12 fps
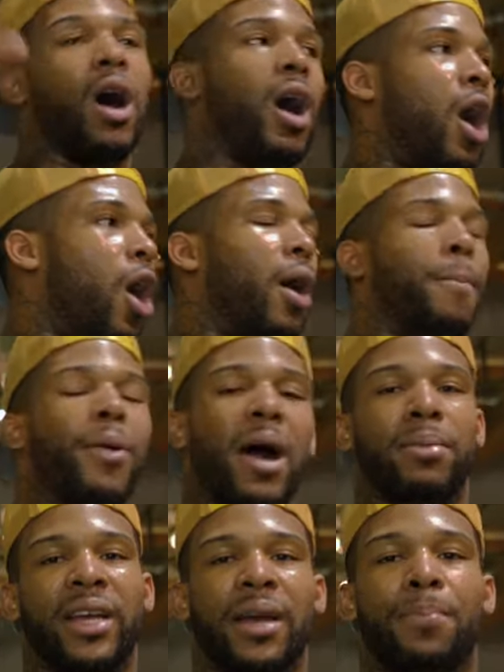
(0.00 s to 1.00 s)
I'll
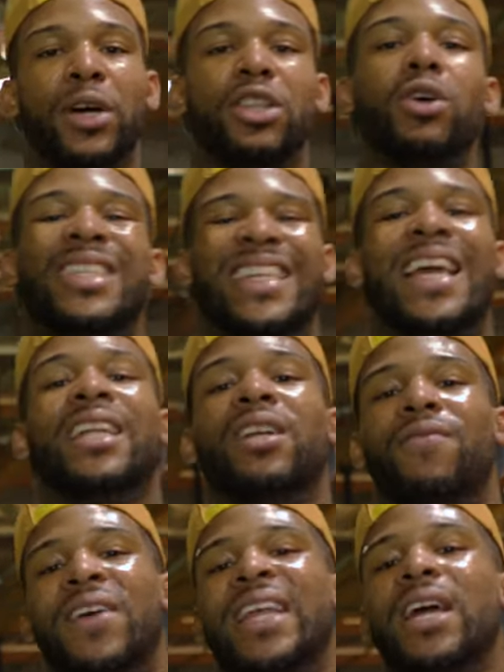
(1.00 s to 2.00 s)
probably put those at the end
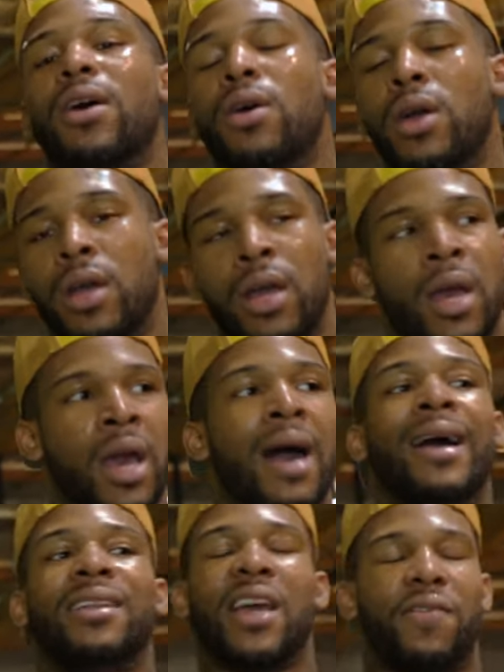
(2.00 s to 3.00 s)
of the video.
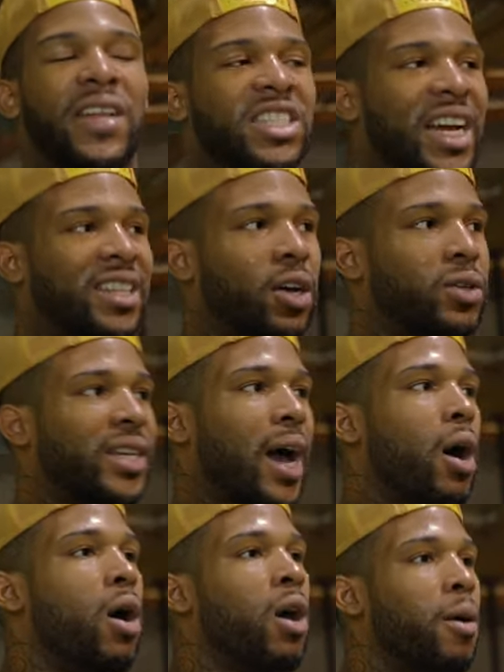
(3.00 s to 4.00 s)
Definitely check those
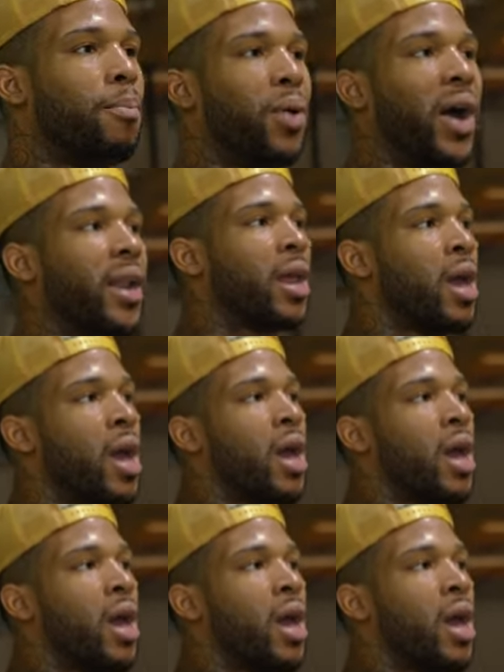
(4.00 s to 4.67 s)
out. But